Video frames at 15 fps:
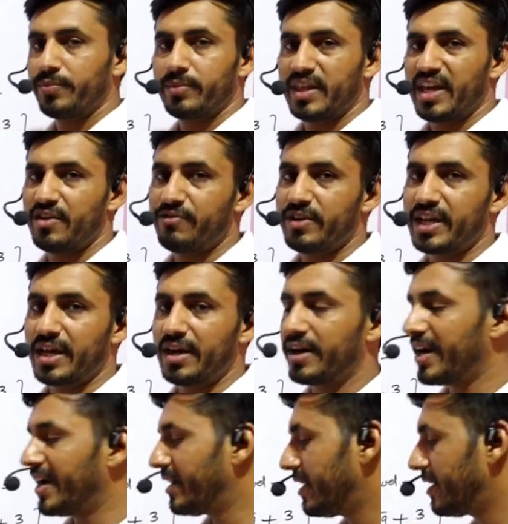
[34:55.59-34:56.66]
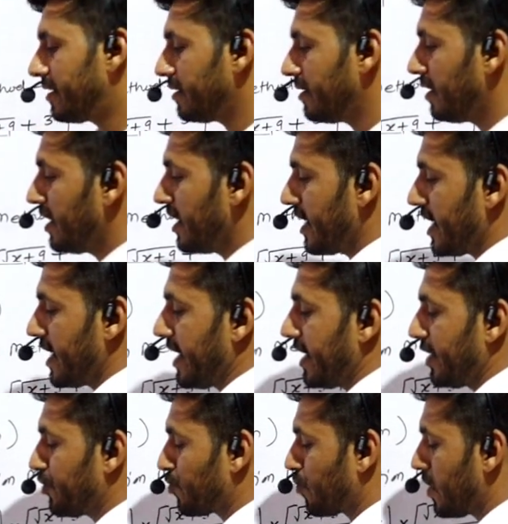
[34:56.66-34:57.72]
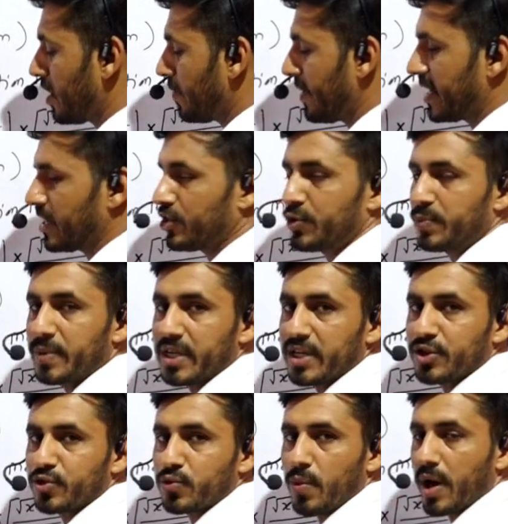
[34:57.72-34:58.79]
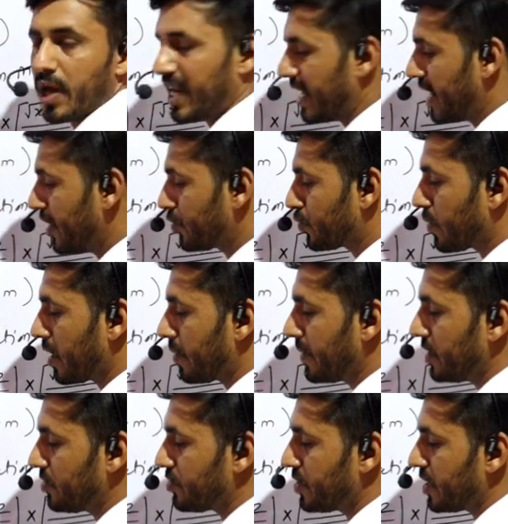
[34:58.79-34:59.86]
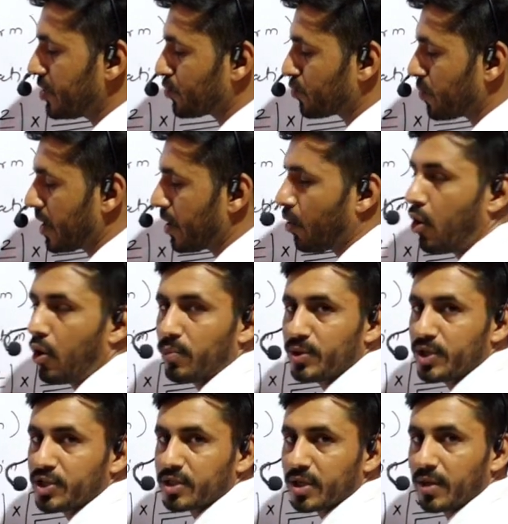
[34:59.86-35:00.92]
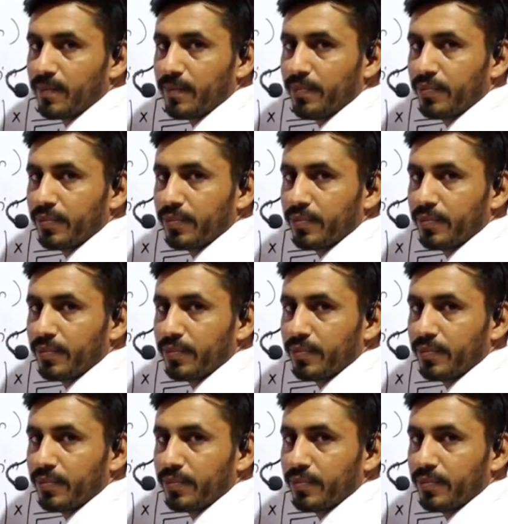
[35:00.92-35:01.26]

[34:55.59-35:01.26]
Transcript: Then we can write it a square minus b square. A square means the square of this term.